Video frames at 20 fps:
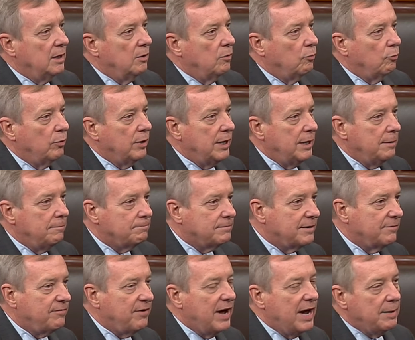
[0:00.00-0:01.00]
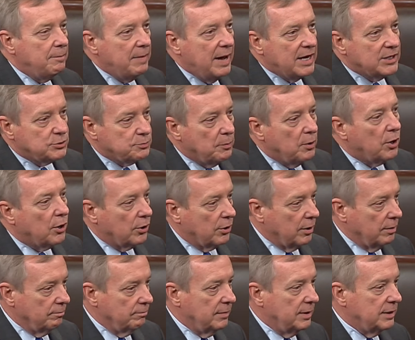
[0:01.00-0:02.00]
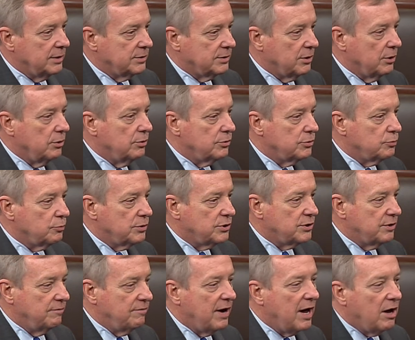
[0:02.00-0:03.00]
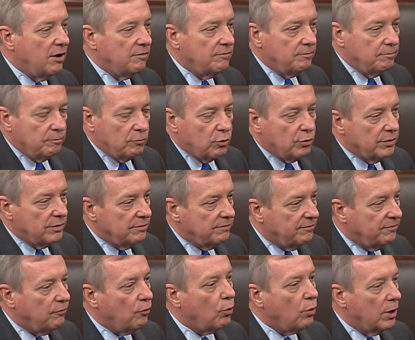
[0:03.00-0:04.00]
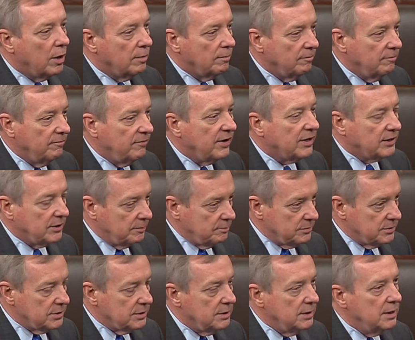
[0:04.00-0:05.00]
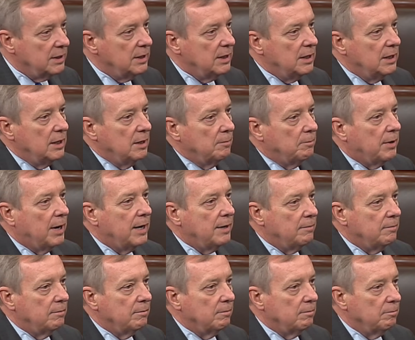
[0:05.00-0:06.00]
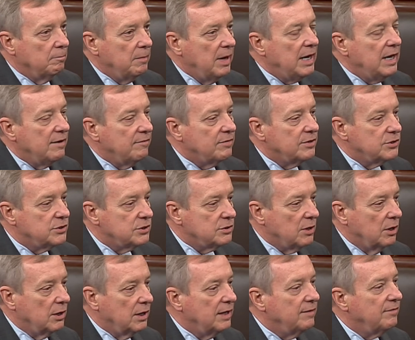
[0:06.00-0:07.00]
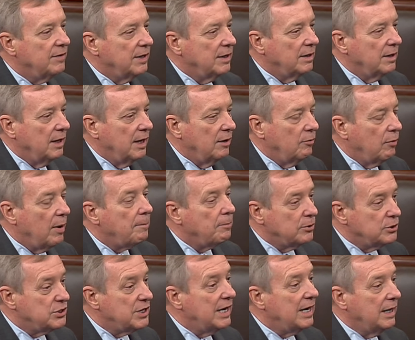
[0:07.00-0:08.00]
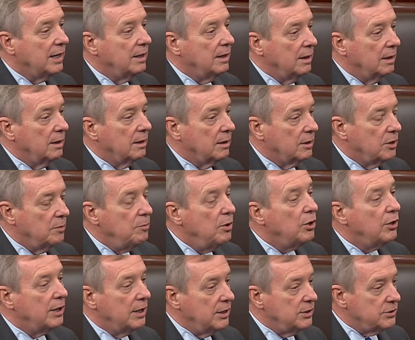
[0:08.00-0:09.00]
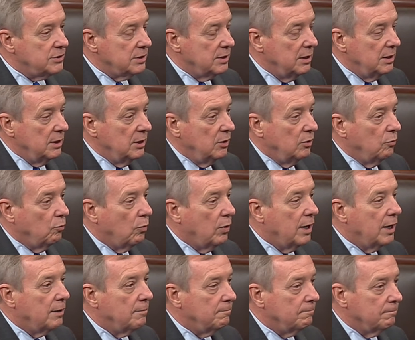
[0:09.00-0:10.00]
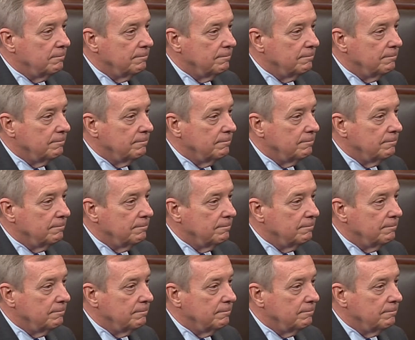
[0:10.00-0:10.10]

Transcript: We define mass murder as those which involve more than four victims. But many of us are living and representing communities where